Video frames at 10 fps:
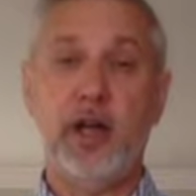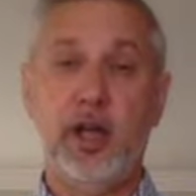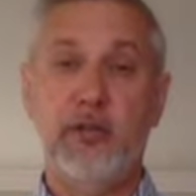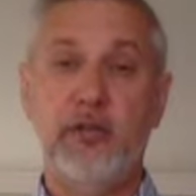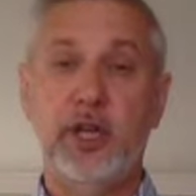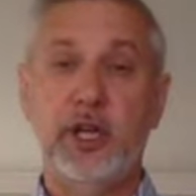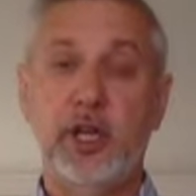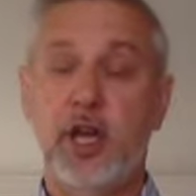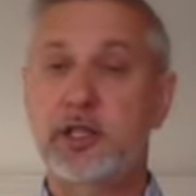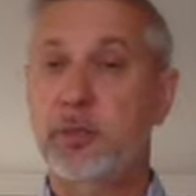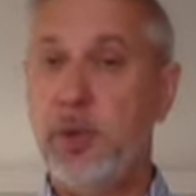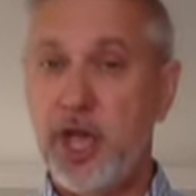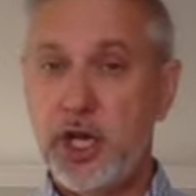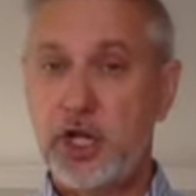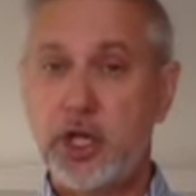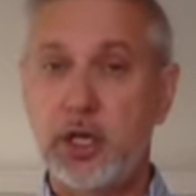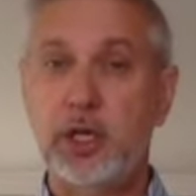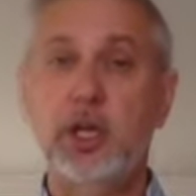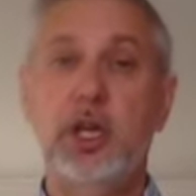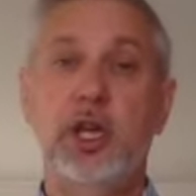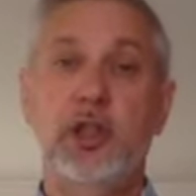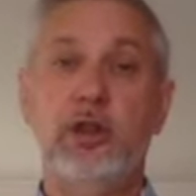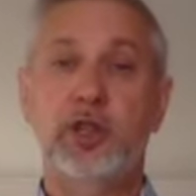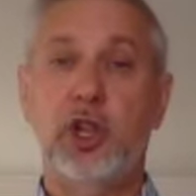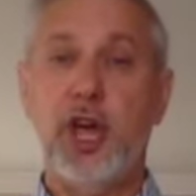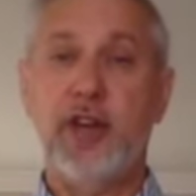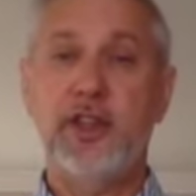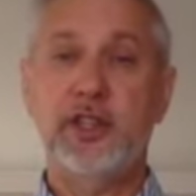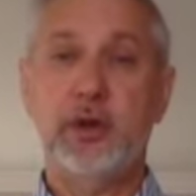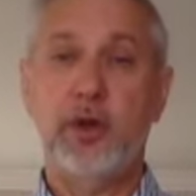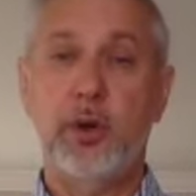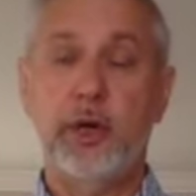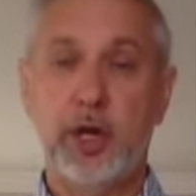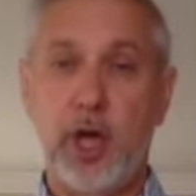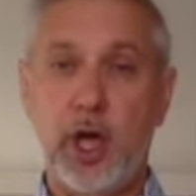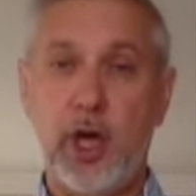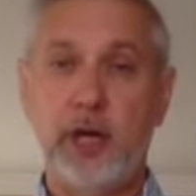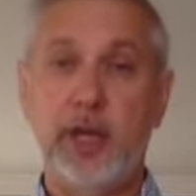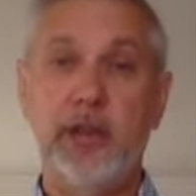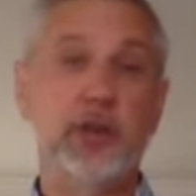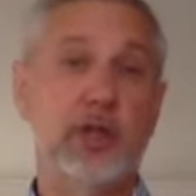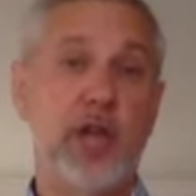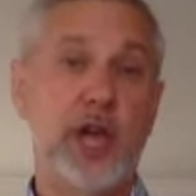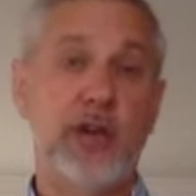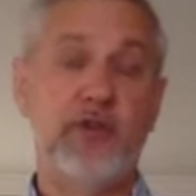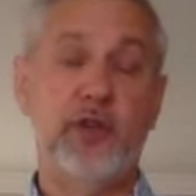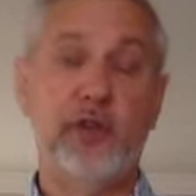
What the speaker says: of constipation. There's a lot of things that are going on, and there's a lot of